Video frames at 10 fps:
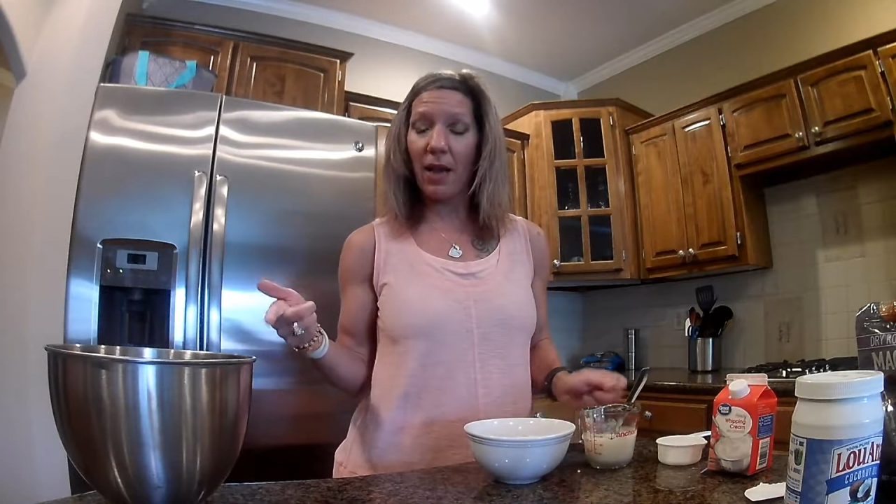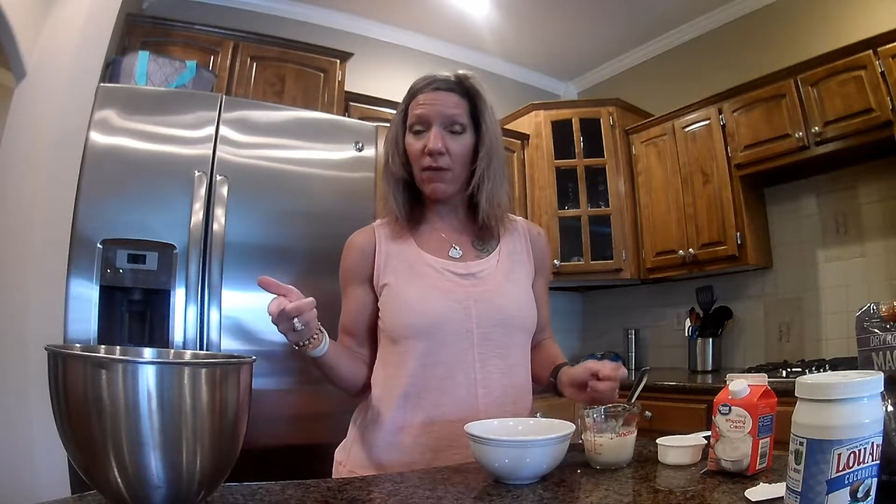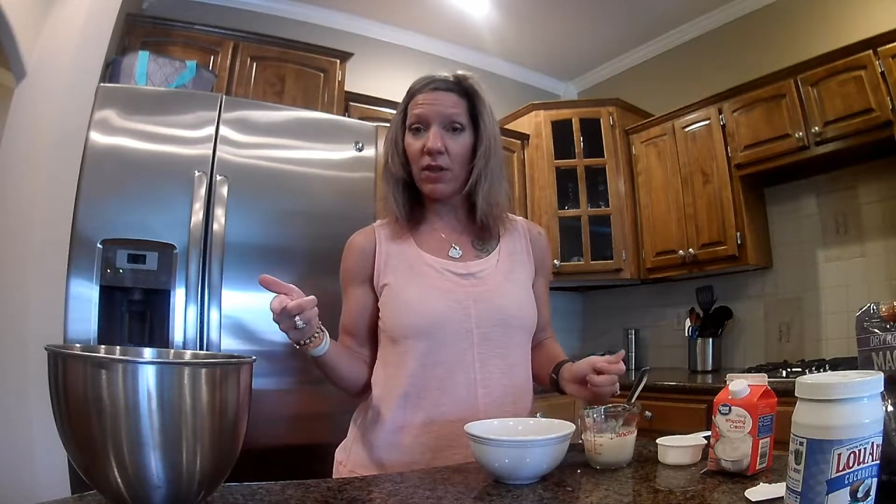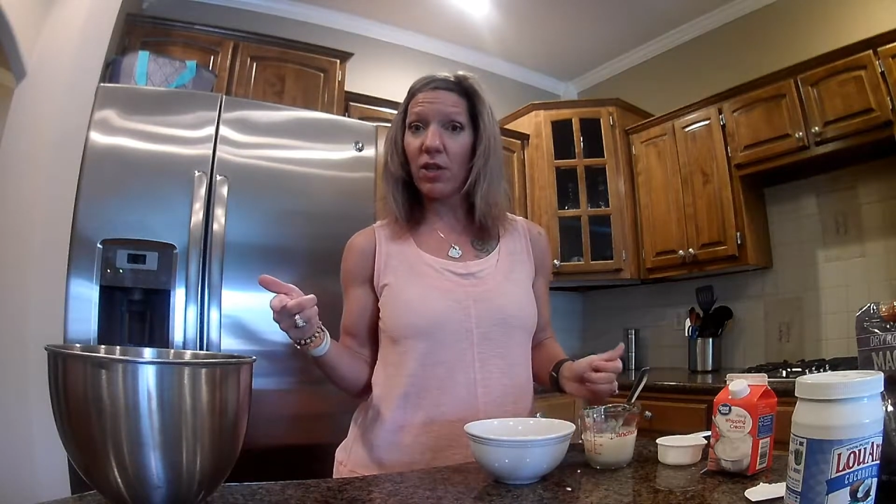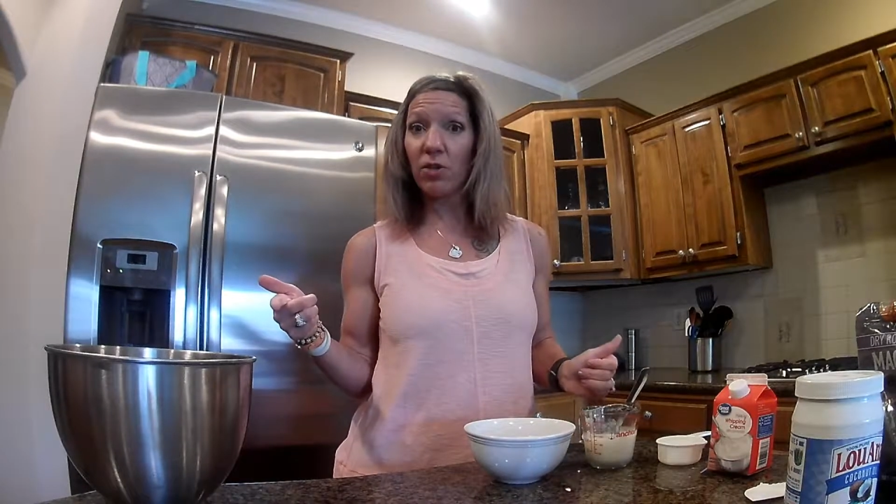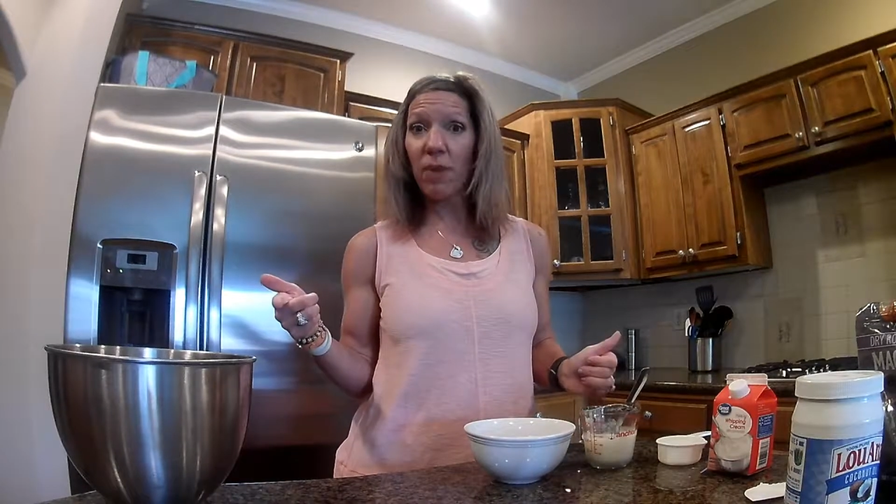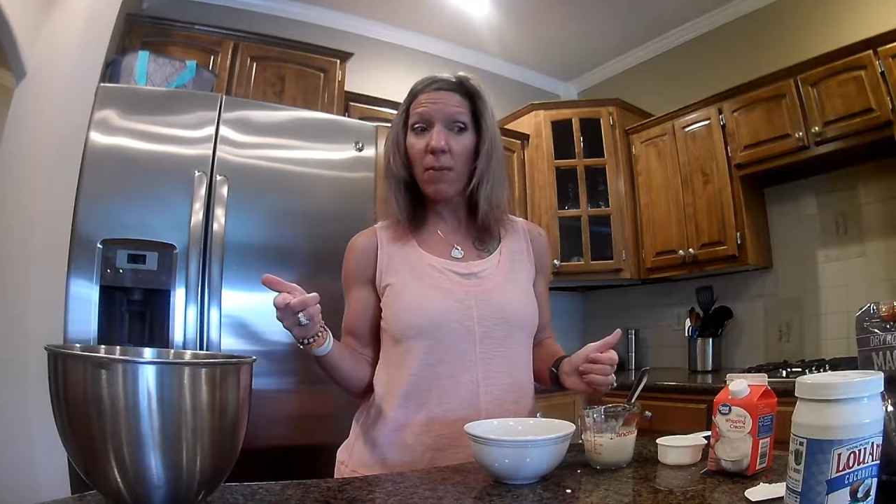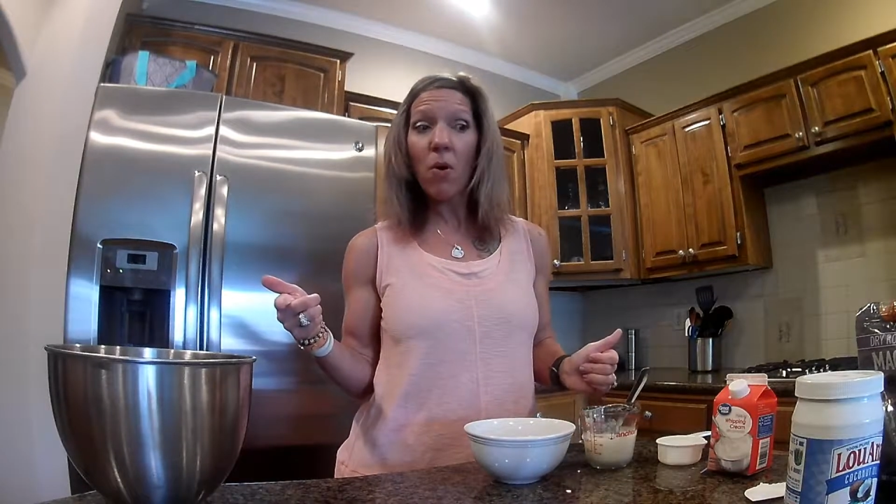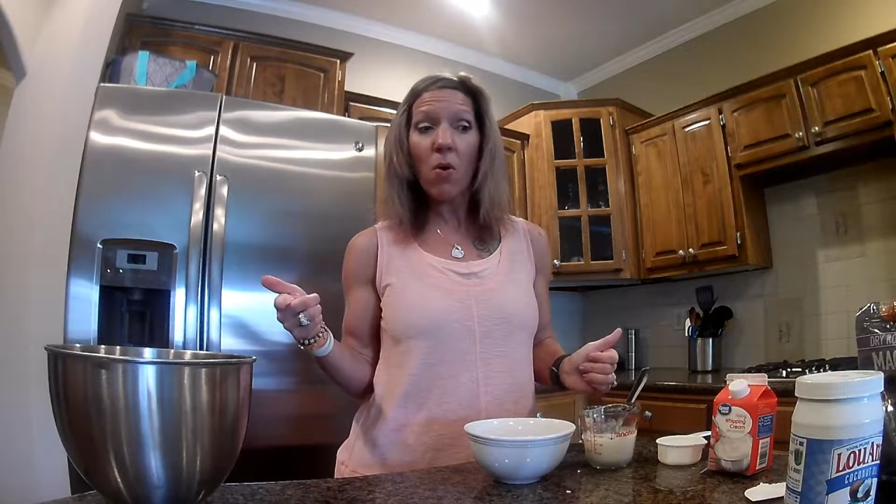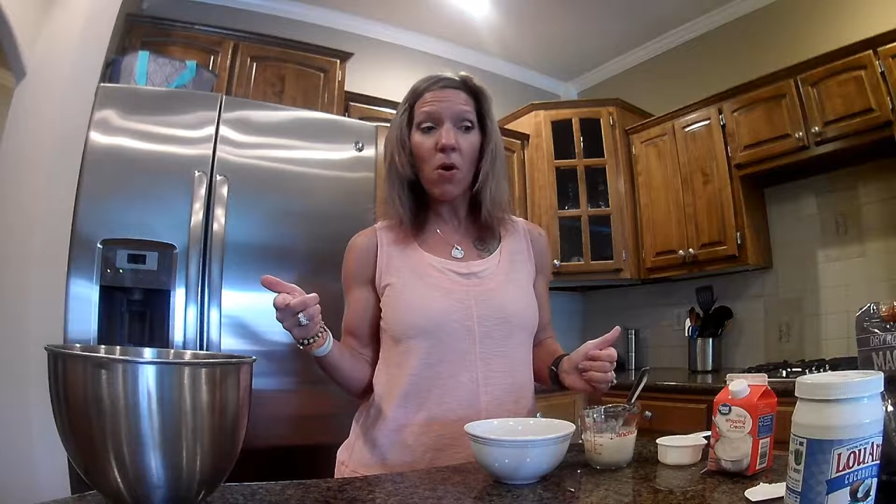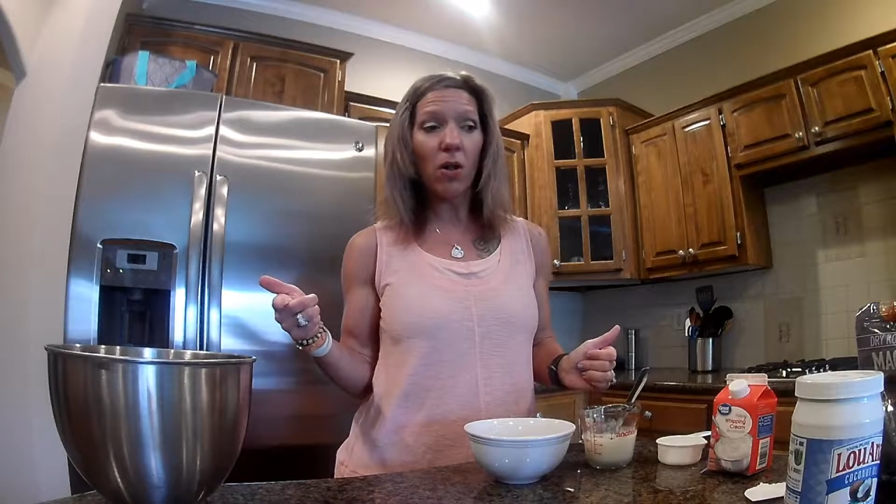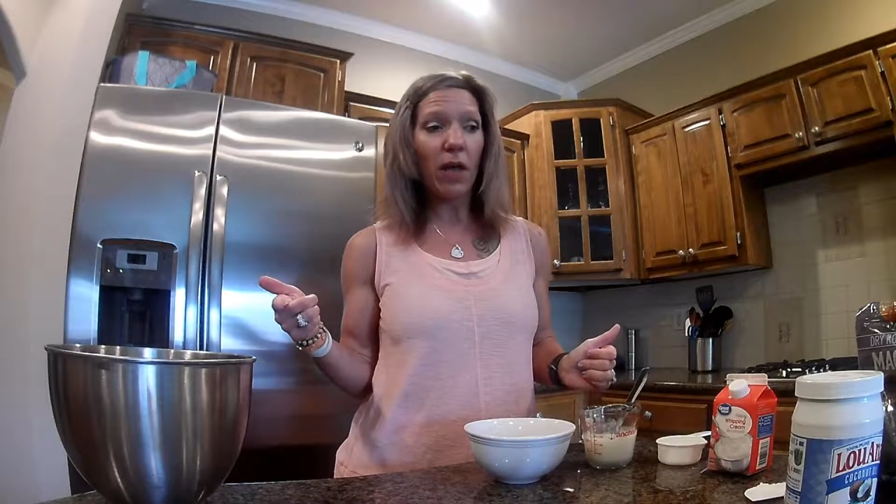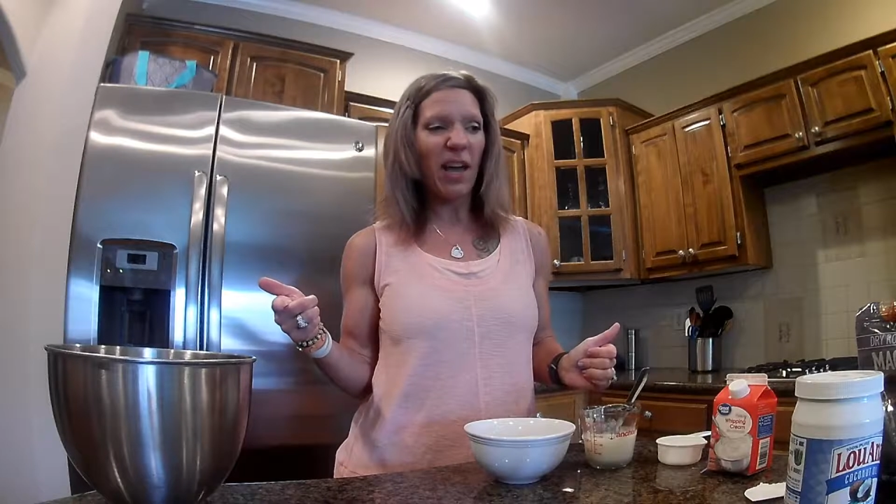everything to my bowl,